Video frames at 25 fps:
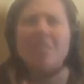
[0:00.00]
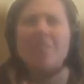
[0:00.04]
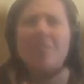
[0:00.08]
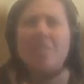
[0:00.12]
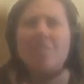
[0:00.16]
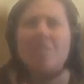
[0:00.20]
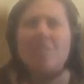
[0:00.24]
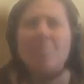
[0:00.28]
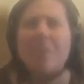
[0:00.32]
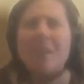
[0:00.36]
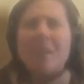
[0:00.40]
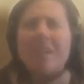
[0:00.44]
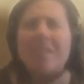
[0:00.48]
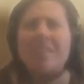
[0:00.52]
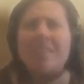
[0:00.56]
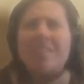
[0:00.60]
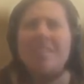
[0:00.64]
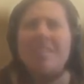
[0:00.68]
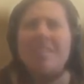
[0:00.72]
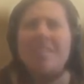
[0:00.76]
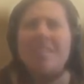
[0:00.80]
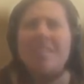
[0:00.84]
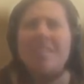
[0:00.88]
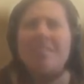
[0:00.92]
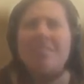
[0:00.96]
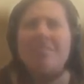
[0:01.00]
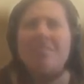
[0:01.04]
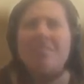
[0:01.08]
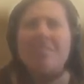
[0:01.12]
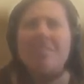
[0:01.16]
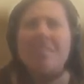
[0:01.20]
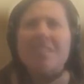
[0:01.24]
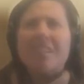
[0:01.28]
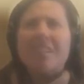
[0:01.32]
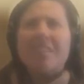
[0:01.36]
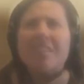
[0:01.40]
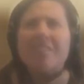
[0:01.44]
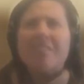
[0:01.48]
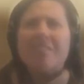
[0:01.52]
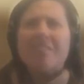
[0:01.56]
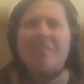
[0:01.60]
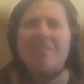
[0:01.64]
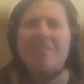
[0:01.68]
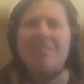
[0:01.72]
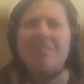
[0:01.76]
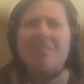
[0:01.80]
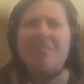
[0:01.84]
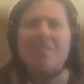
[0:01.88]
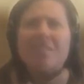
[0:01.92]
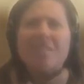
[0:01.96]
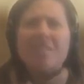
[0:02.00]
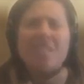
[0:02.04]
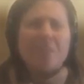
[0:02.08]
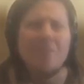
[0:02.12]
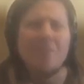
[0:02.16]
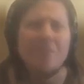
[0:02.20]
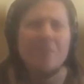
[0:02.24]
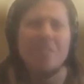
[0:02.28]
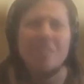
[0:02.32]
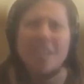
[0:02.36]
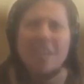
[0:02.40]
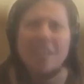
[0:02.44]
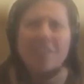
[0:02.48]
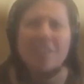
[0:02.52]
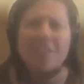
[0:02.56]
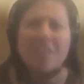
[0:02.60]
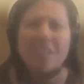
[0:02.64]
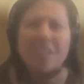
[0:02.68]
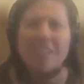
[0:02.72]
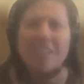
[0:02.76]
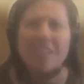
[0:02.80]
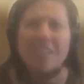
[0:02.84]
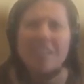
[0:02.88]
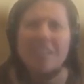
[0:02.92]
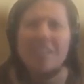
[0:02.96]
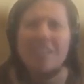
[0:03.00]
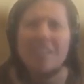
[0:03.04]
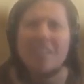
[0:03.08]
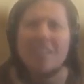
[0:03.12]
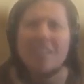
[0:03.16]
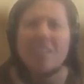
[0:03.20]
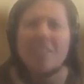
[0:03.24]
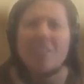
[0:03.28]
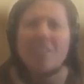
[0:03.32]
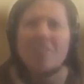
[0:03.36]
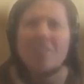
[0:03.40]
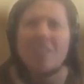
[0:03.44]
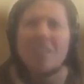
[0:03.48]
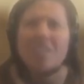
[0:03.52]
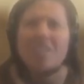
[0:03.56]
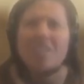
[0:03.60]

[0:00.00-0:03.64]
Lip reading: self-respect and sense of self-integrity, that